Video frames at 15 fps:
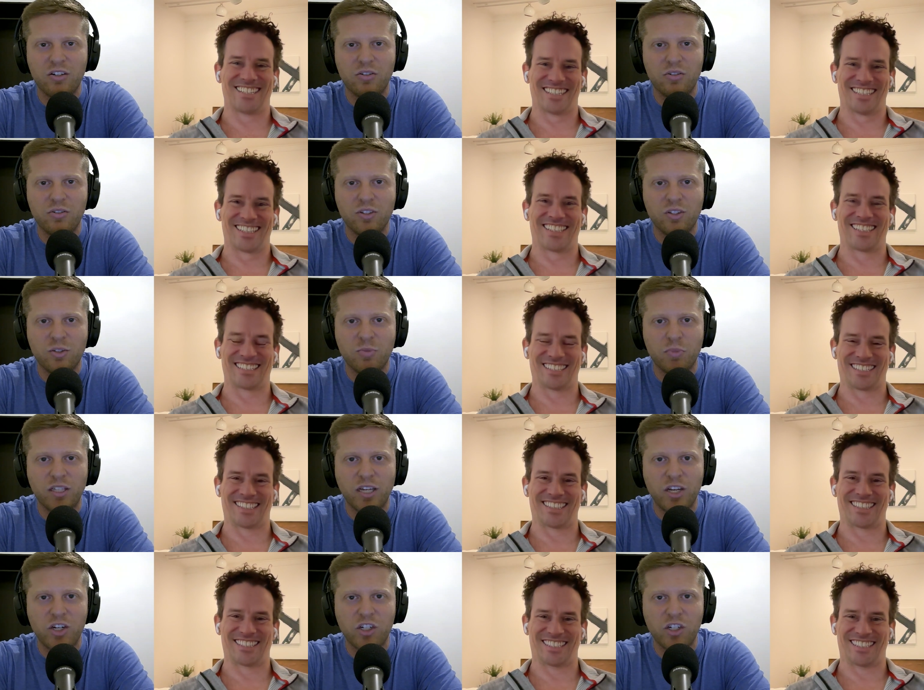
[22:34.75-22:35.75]
Speaker 1: who's
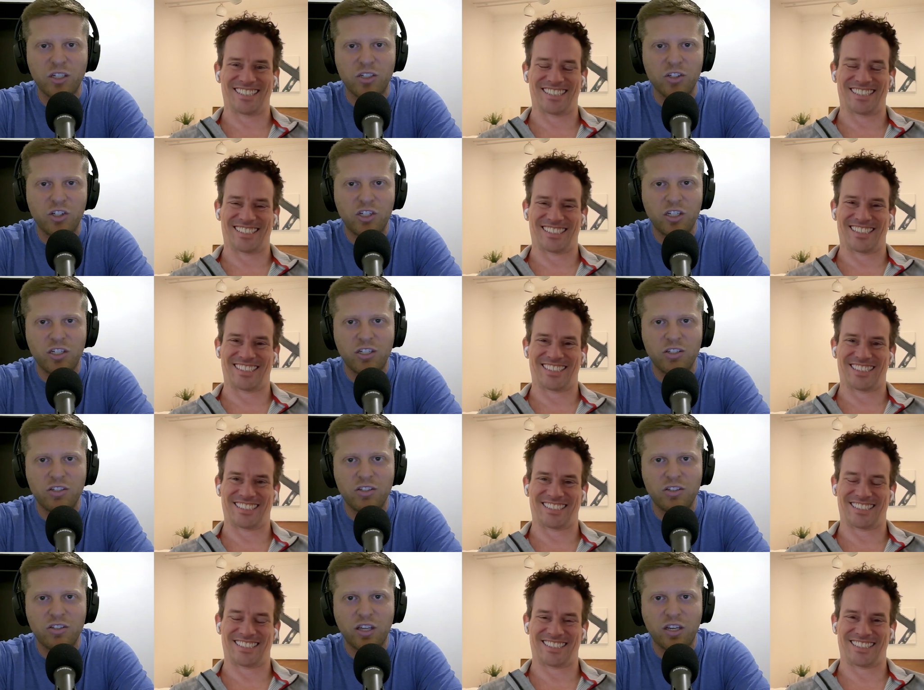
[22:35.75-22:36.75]
Malaysian and she
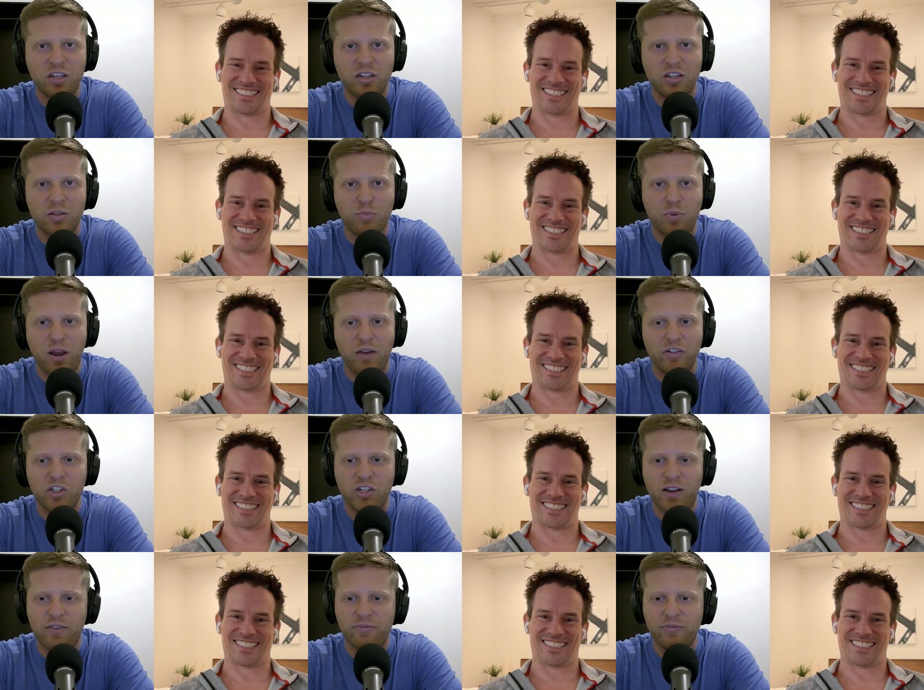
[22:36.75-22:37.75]
does like a private
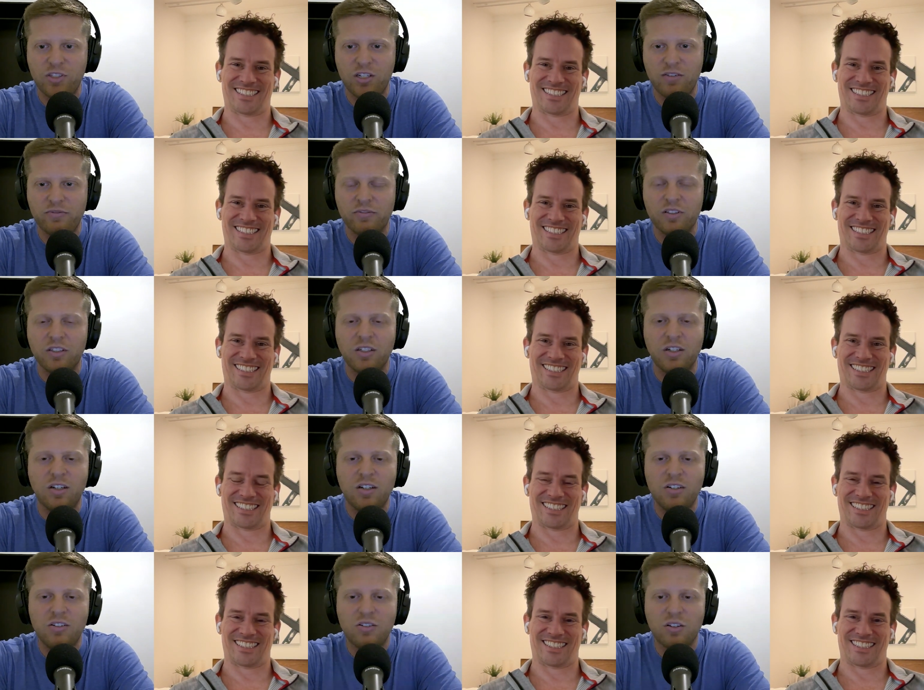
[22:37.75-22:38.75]
chef stuff,
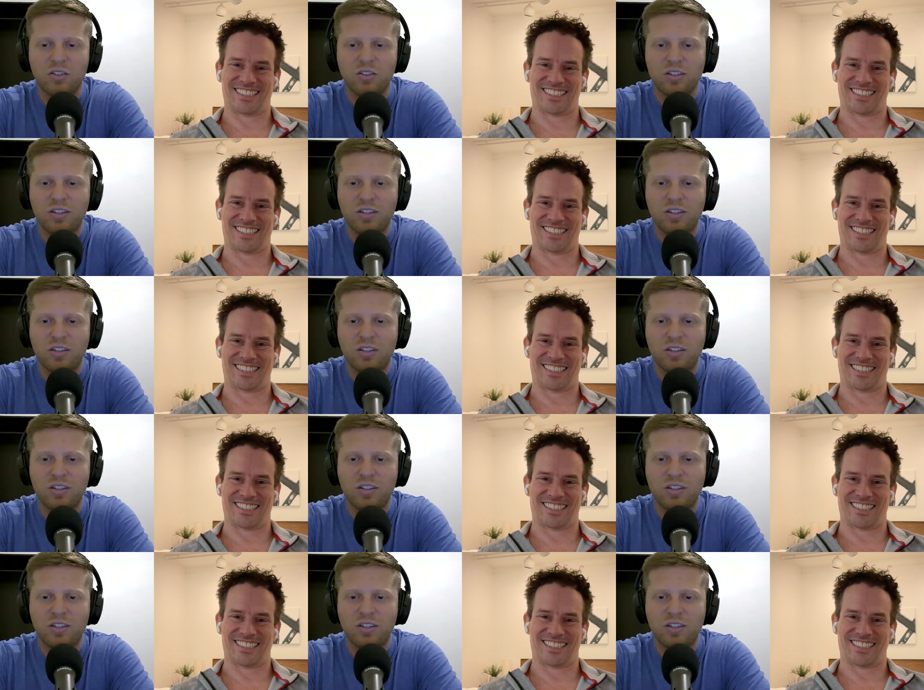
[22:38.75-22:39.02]
so that's